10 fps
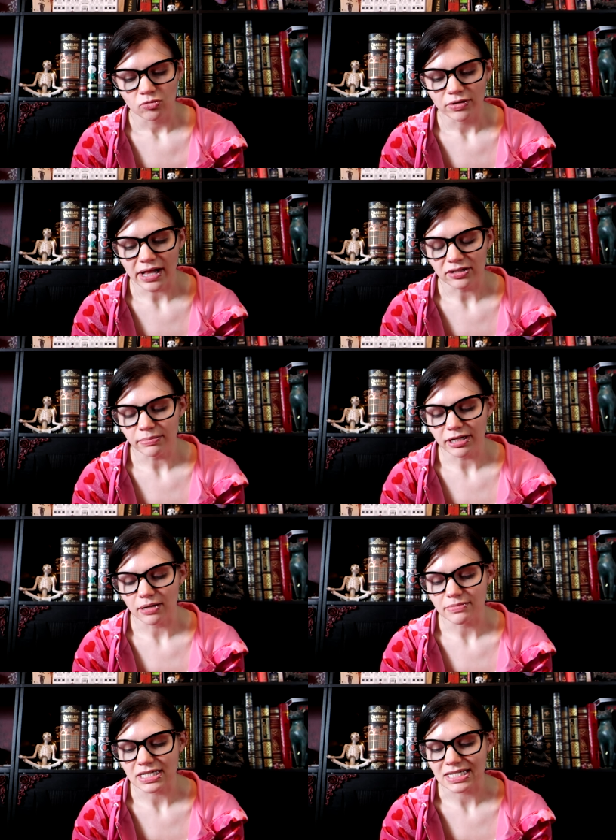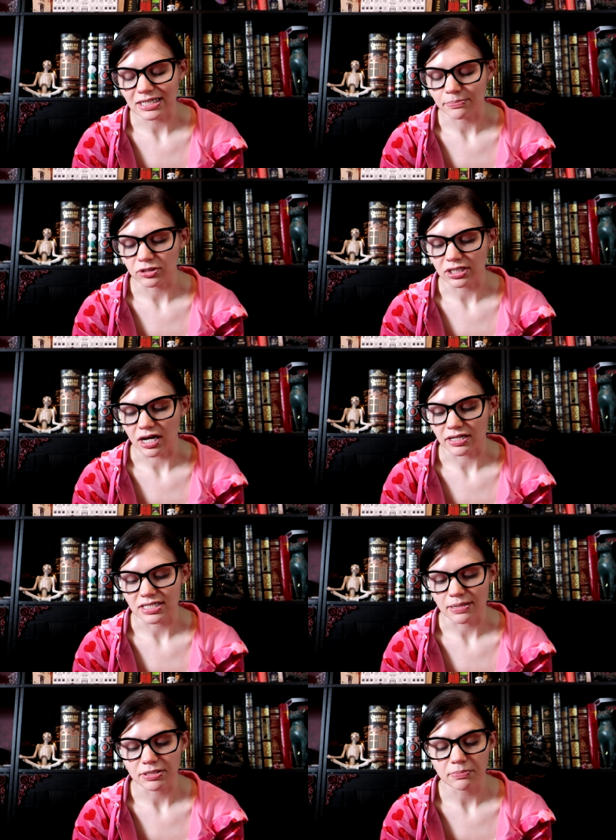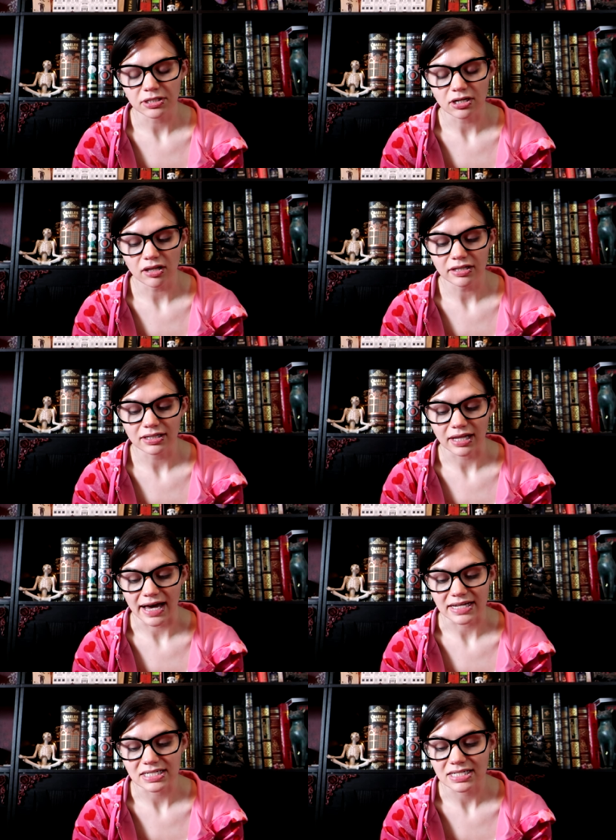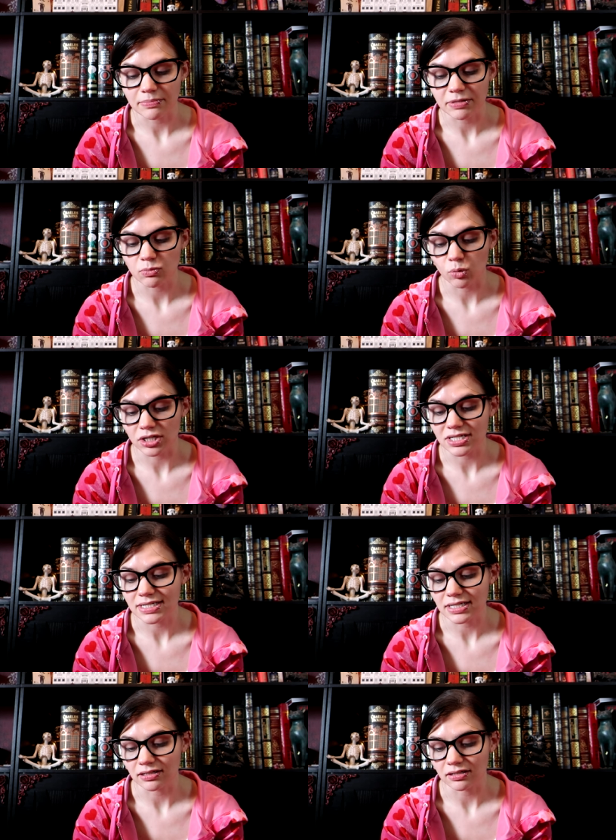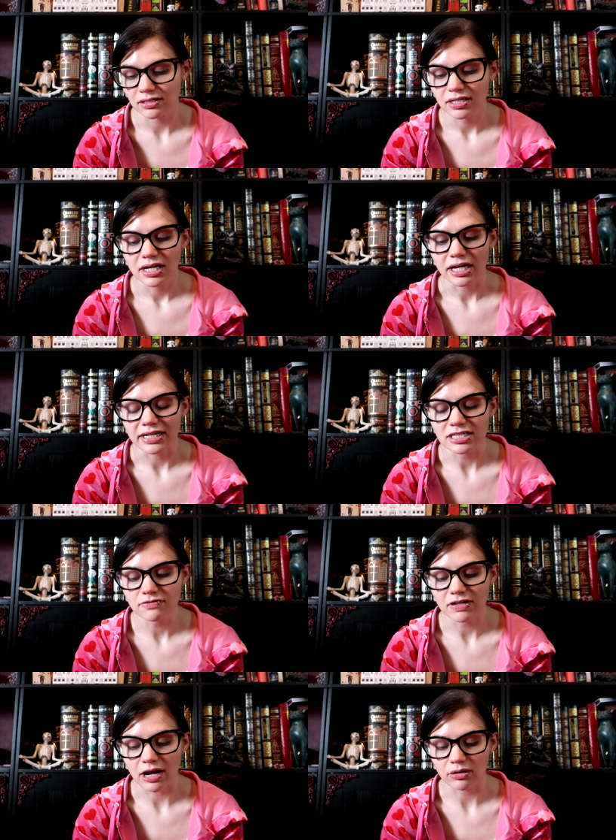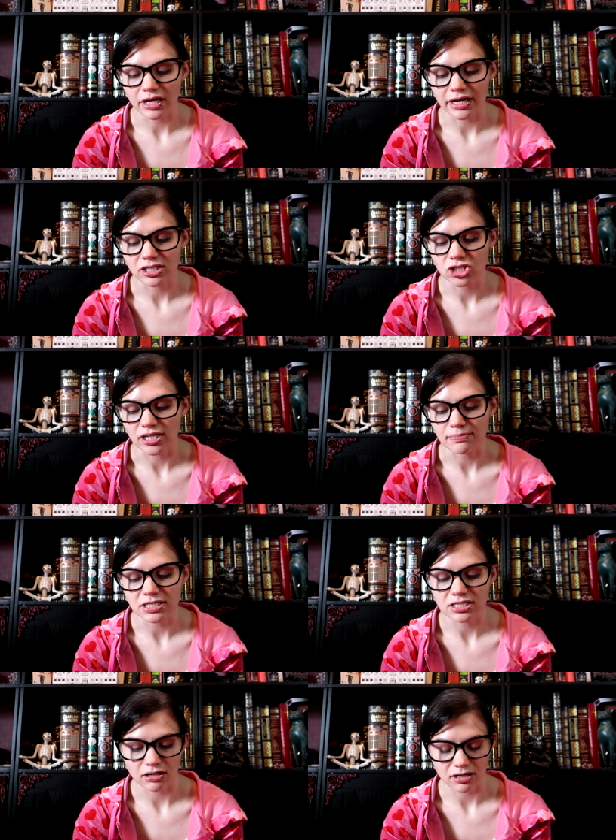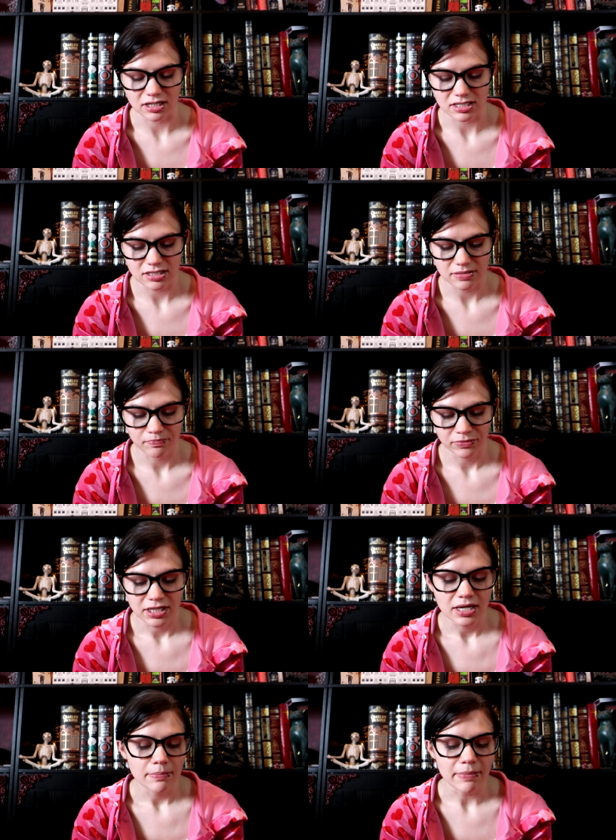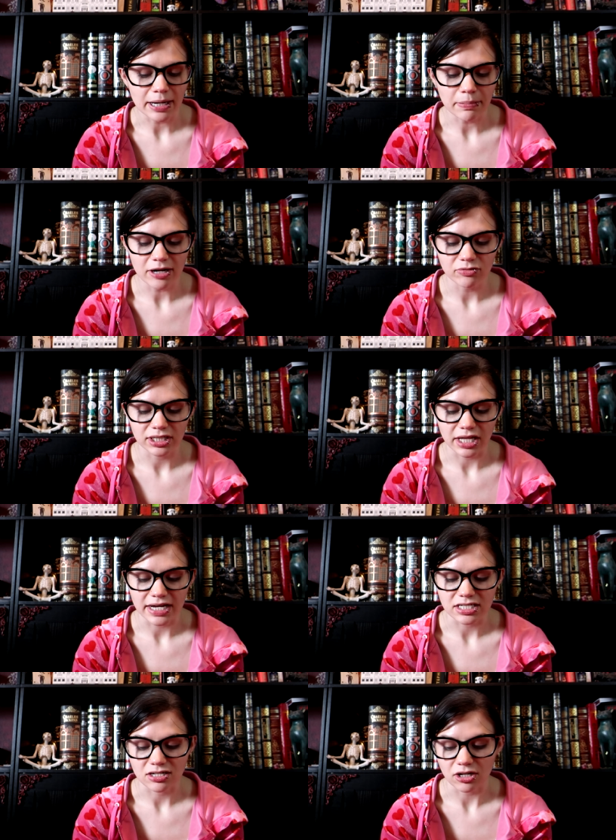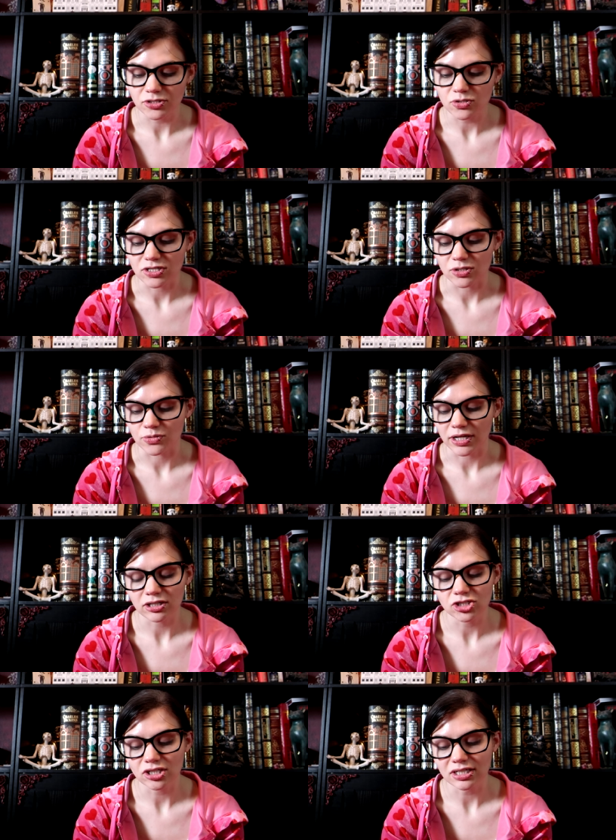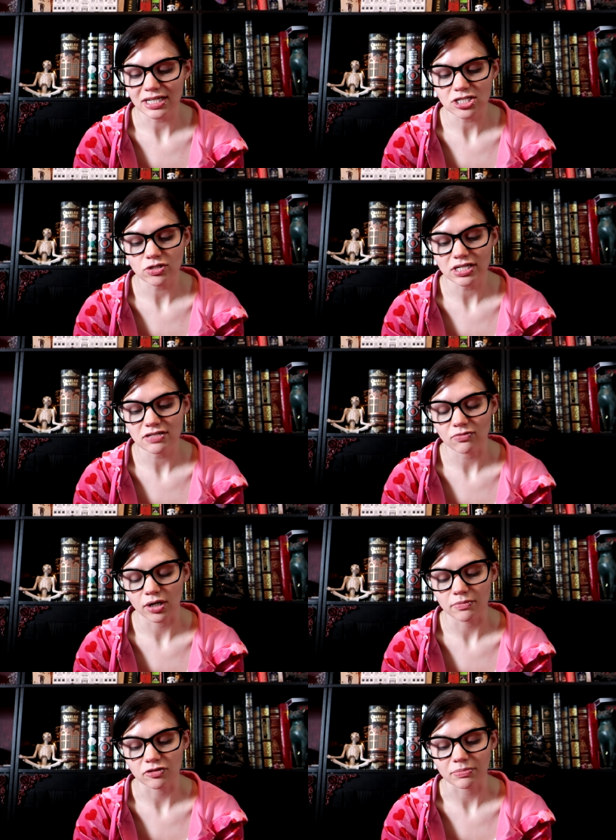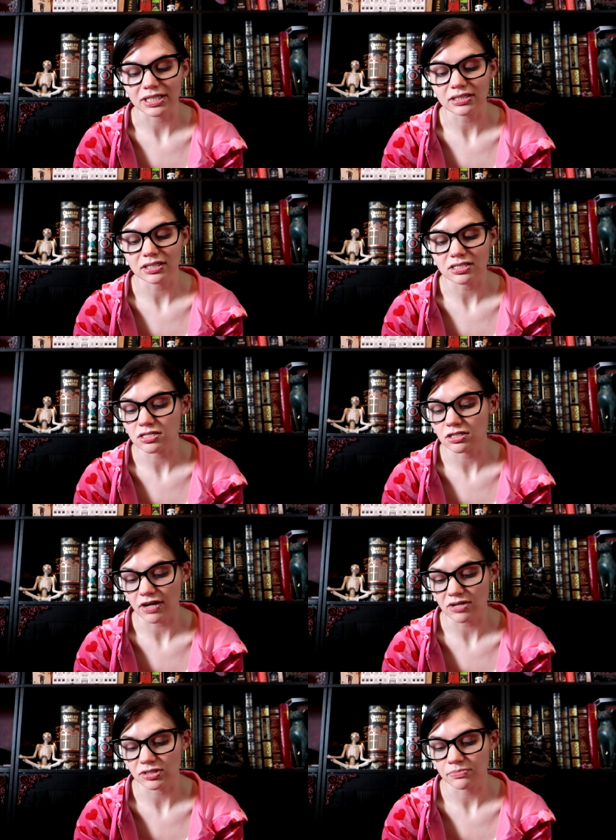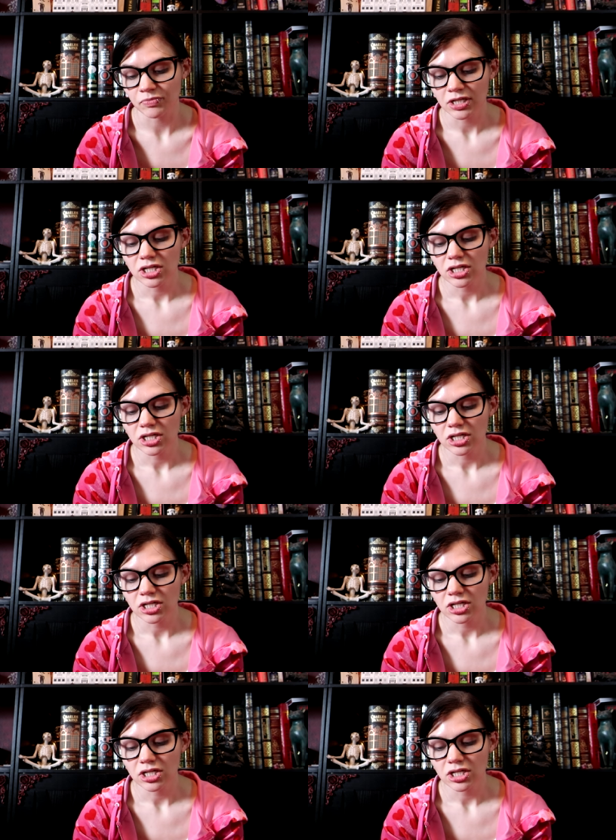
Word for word: Reality becomes a slippery concept, and beyond the glass is something worse still a hint of an outline shaped in darkness. Magpie realizes all too soon that her journey has transformed from healing to survival.